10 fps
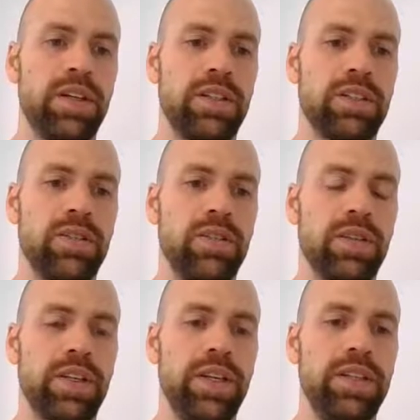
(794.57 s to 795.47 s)

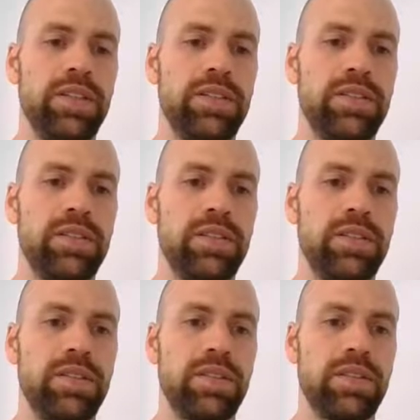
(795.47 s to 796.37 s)
underscore case
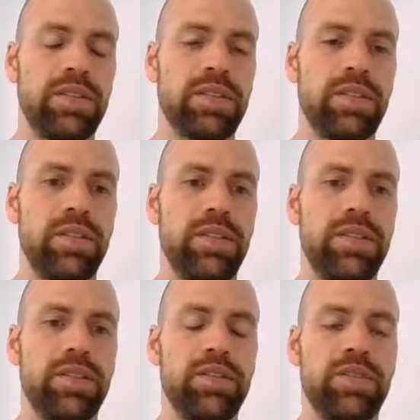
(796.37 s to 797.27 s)

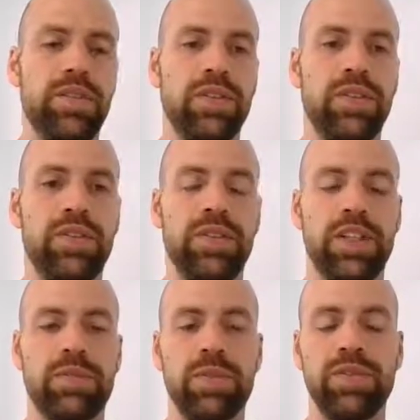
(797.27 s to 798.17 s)
underscore for
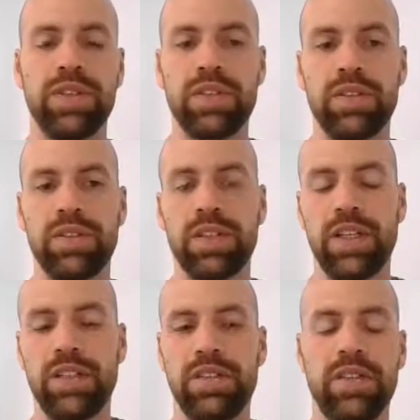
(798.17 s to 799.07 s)
fast-moving or
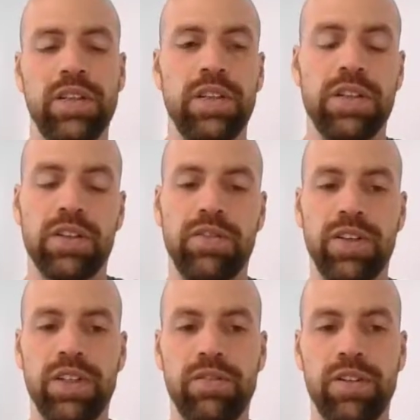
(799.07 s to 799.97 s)
case
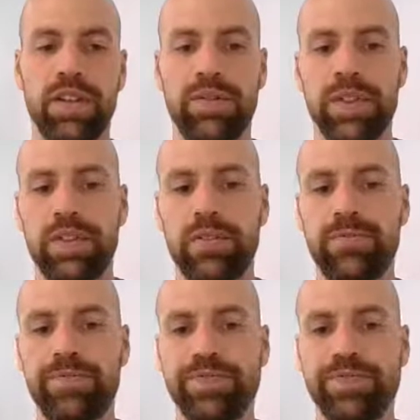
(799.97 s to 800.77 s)
conveyor environments.